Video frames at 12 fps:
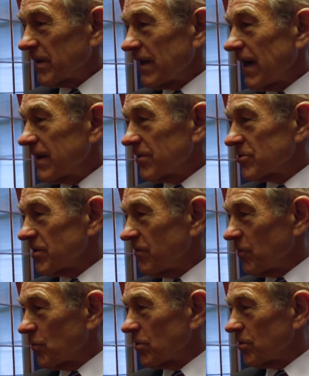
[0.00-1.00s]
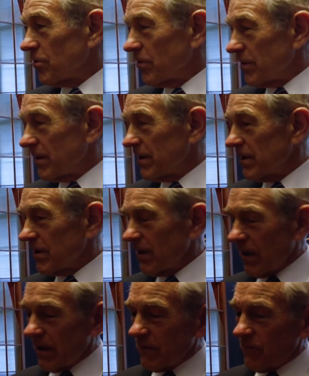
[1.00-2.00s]
Geithners of the world, and
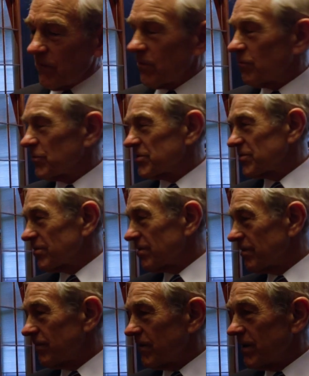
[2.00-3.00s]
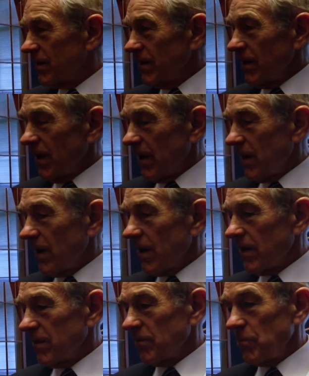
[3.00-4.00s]
the Federal Reserve, and
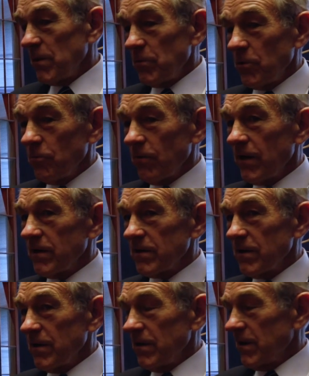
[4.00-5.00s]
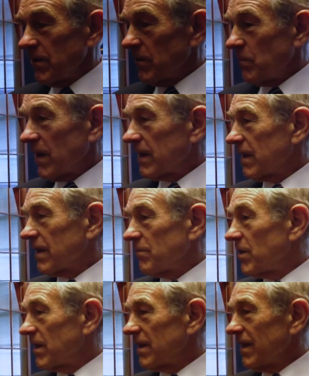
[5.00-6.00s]
the people who run the banking
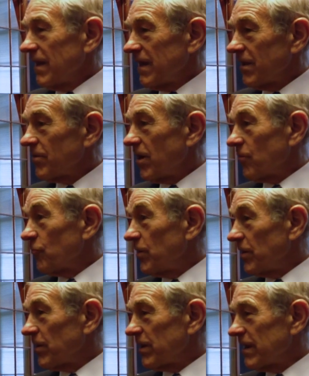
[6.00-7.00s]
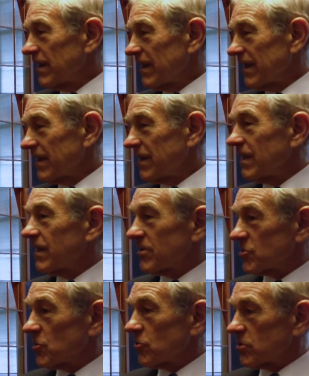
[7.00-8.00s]
committee, they're not really thinking
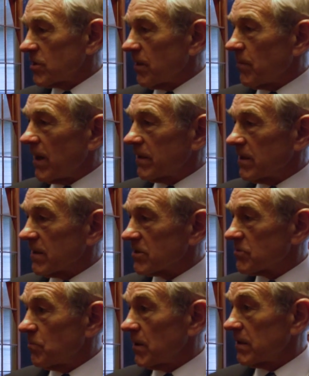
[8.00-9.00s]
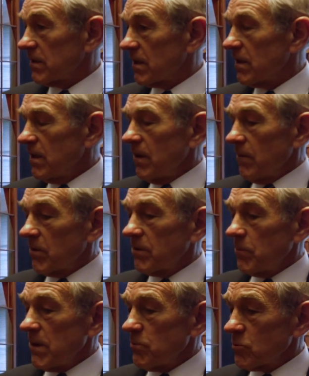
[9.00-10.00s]
seriously about this. But
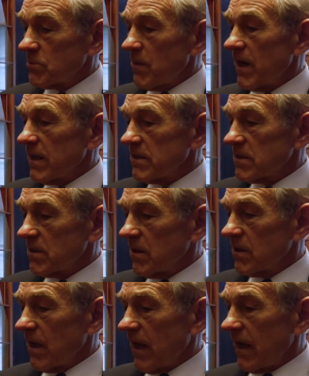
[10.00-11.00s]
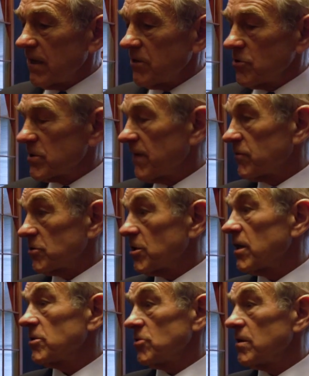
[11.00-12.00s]
the people's minds and attitudes have to
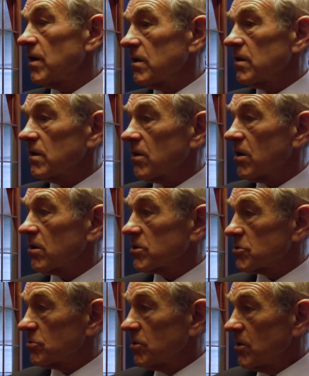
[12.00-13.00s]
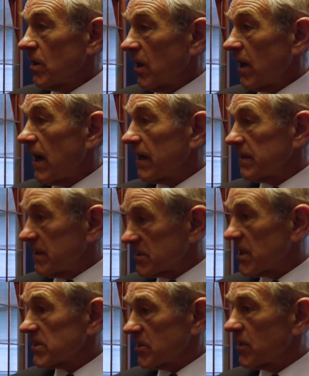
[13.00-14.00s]
change, and then Congress, out of
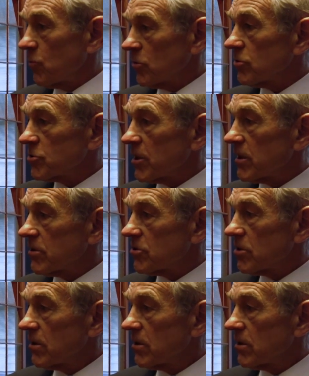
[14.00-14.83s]
necessity, will change.